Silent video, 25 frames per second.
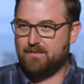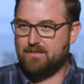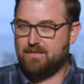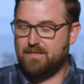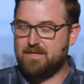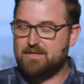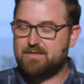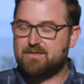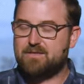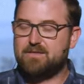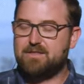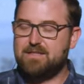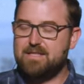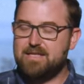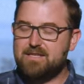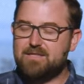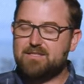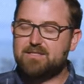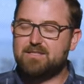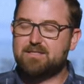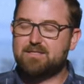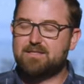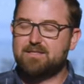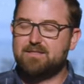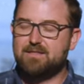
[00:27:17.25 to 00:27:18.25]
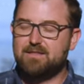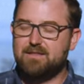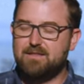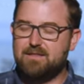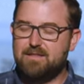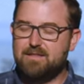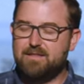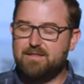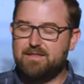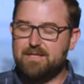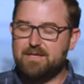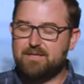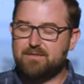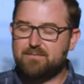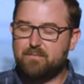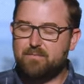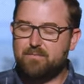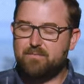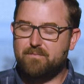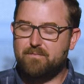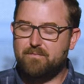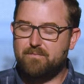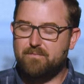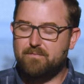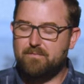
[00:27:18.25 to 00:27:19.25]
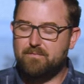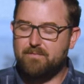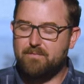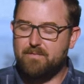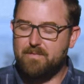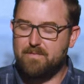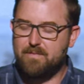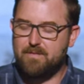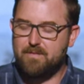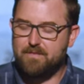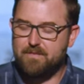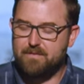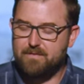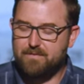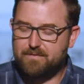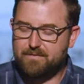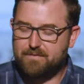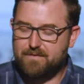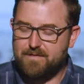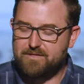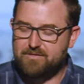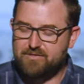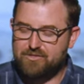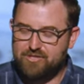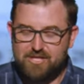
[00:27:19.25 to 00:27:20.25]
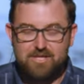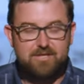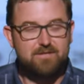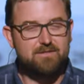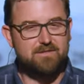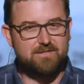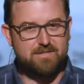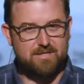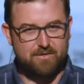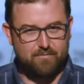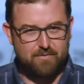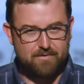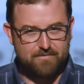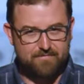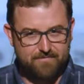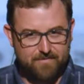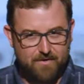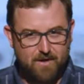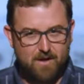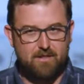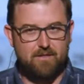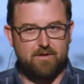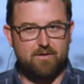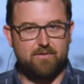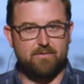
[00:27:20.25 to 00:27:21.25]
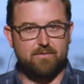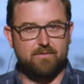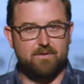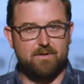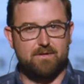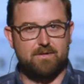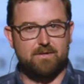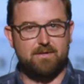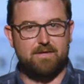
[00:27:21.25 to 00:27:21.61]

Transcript: This, this, this, this Jesus that we follow,